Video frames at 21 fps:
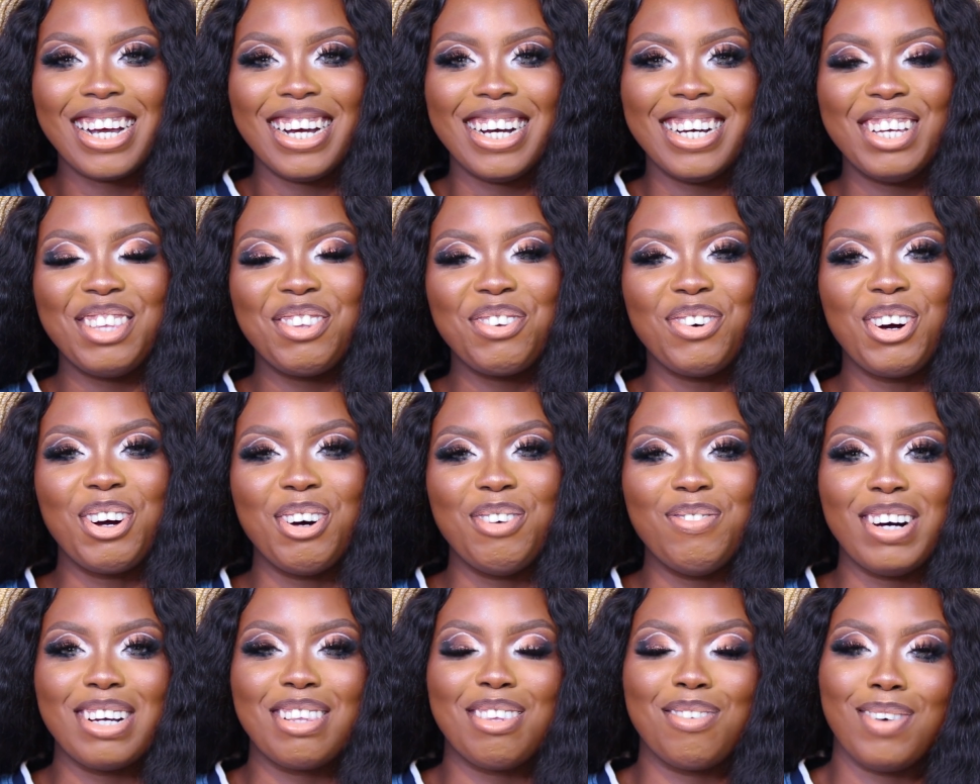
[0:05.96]
guys,
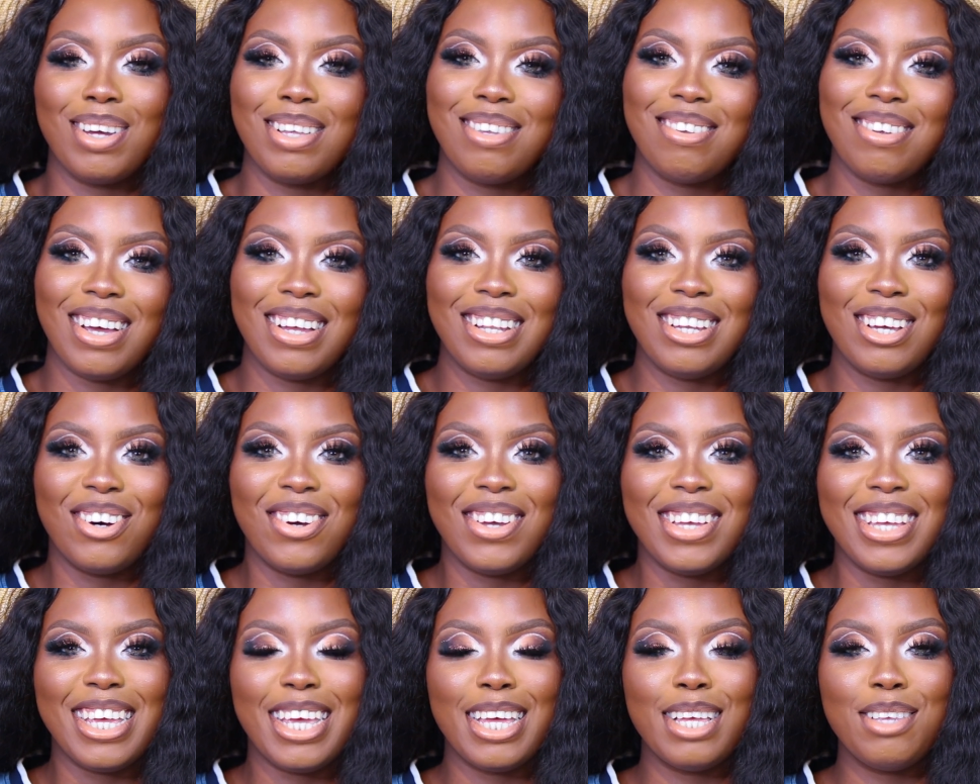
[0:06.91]
welcome back to my channel.
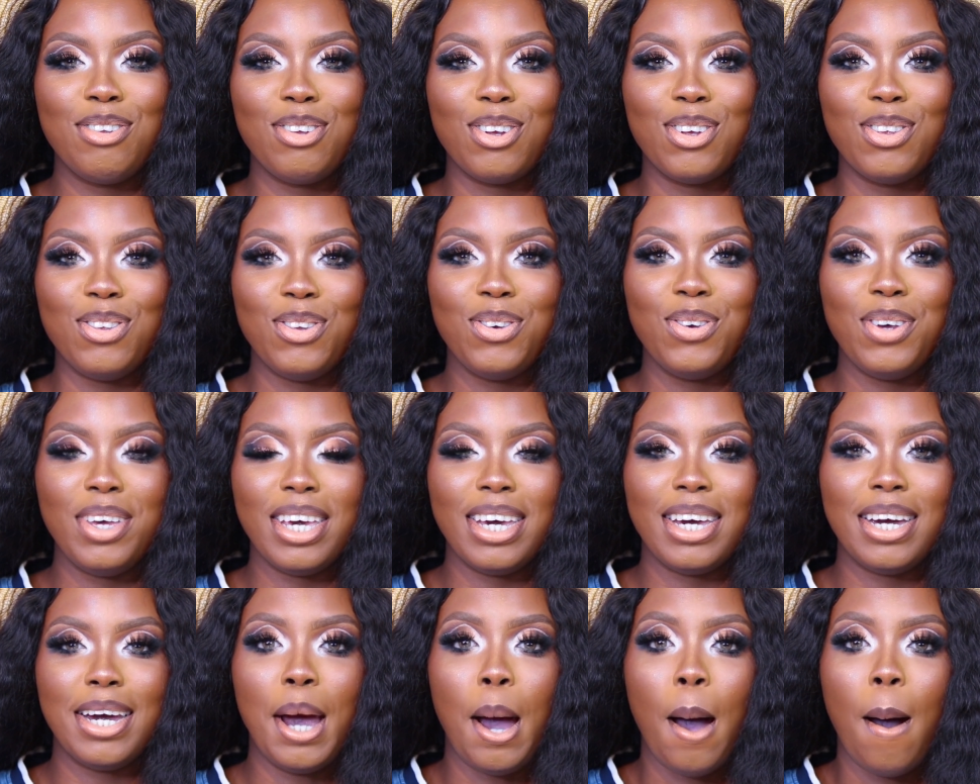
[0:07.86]
In case you're new
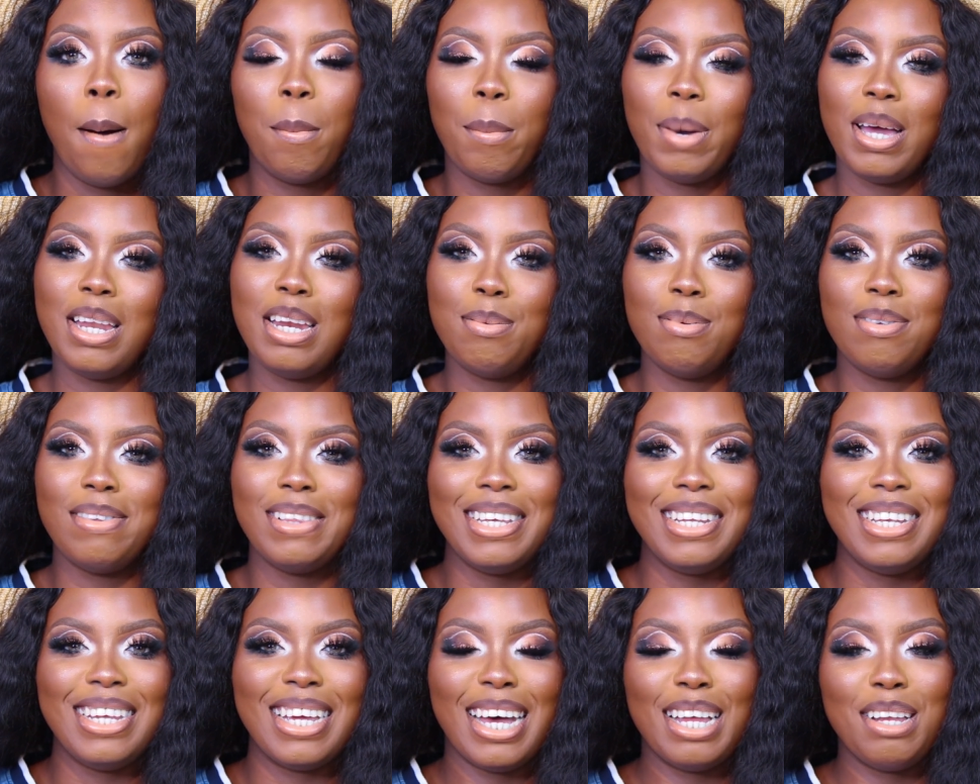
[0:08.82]
here, my name is
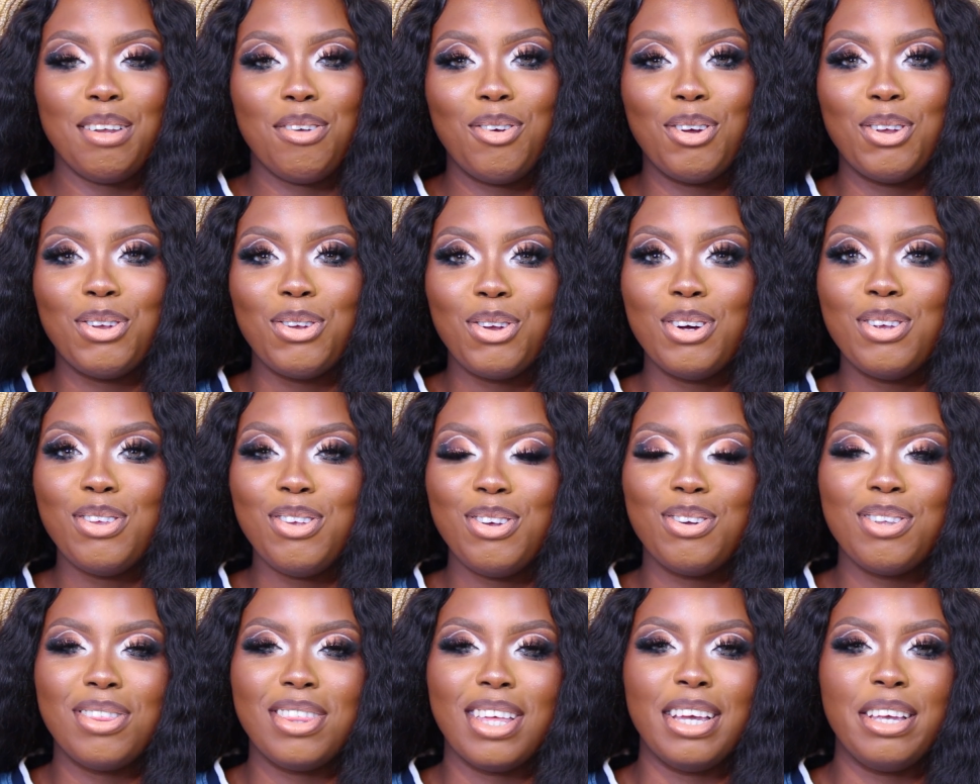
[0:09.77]
Lydia, and if you're not
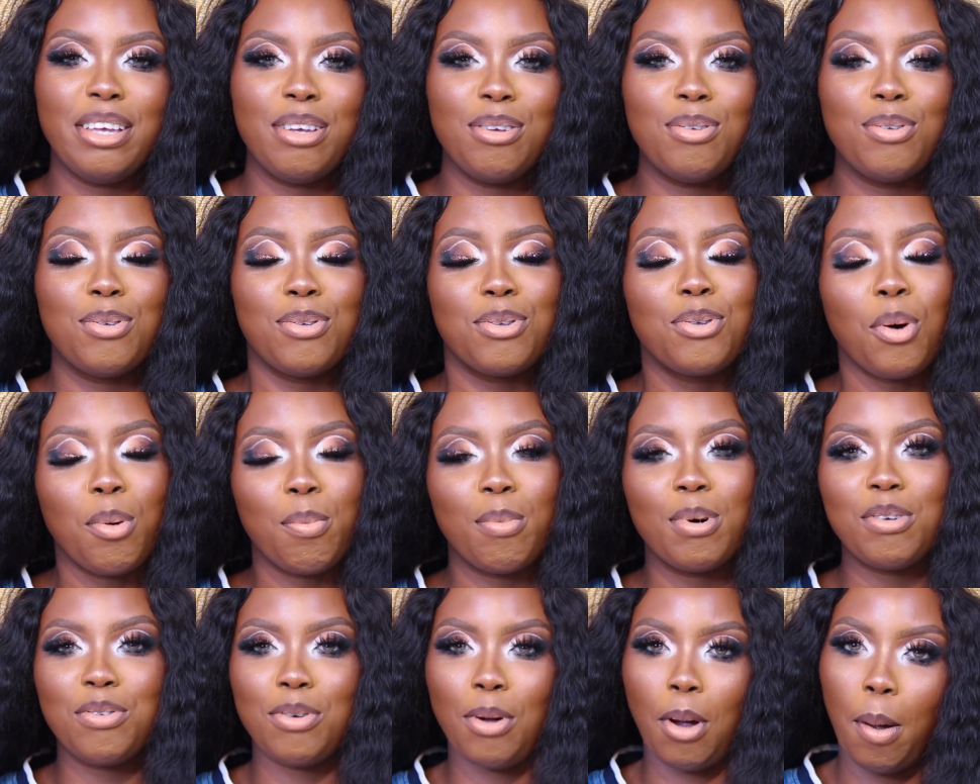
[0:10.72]
new, thank you so
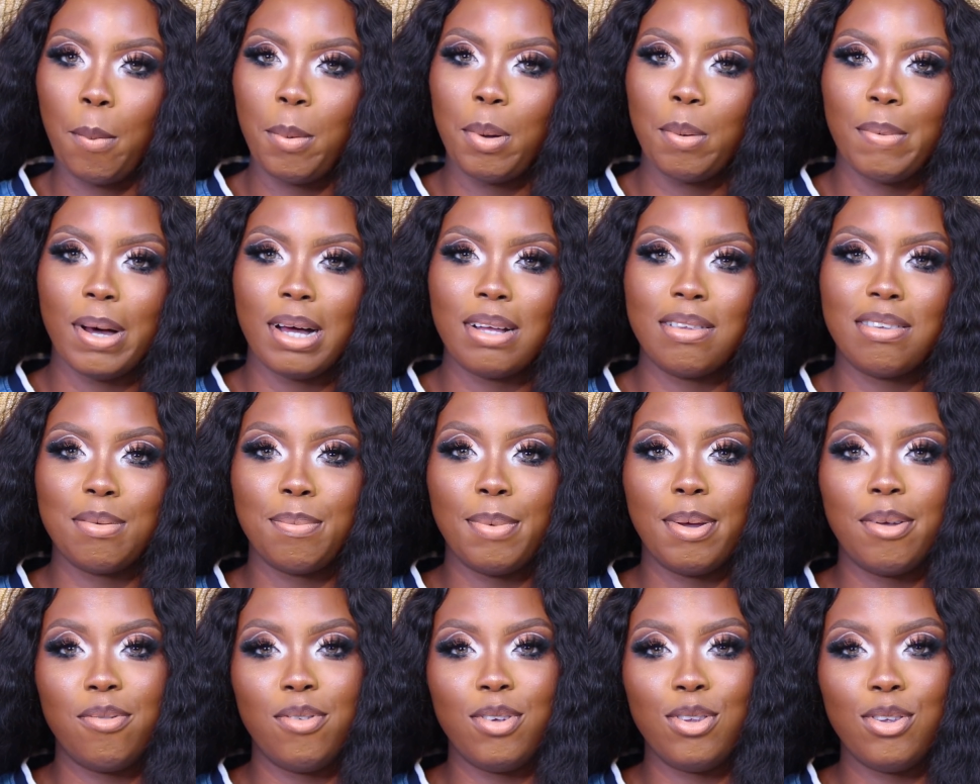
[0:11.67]
much for coming back to
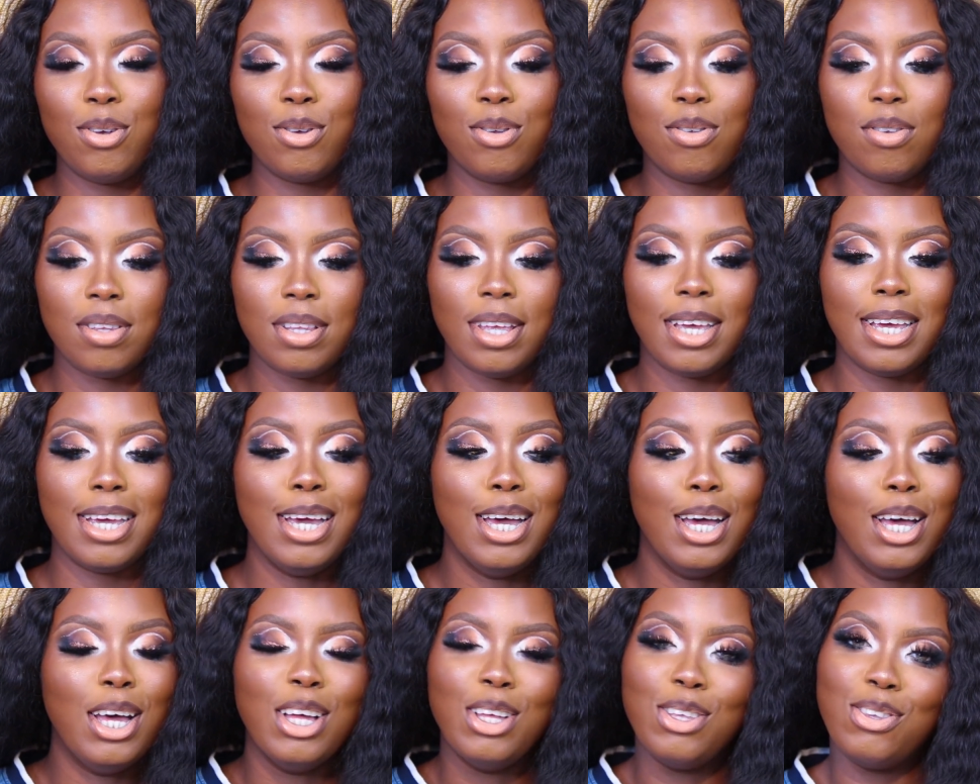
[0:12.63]
my video today.